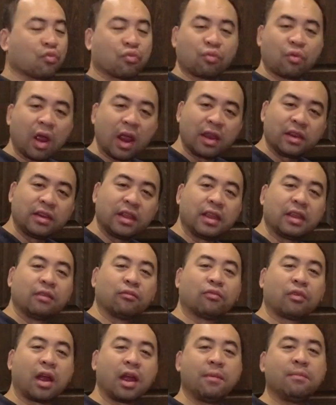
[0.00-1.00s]

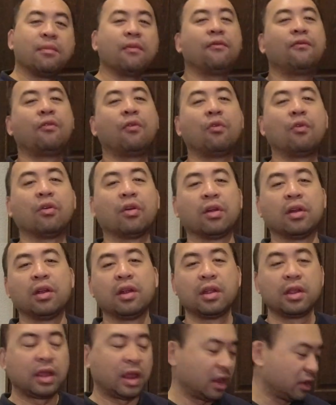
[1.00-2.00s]
grinding right
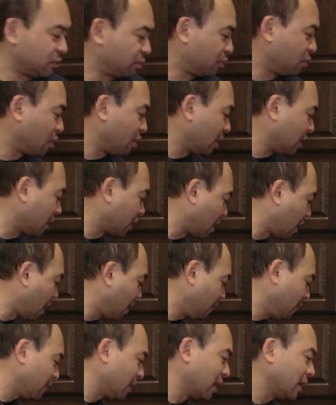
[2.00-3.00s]
before it's brewing the
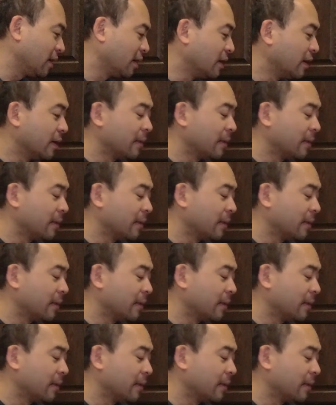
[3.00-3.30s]
coffee.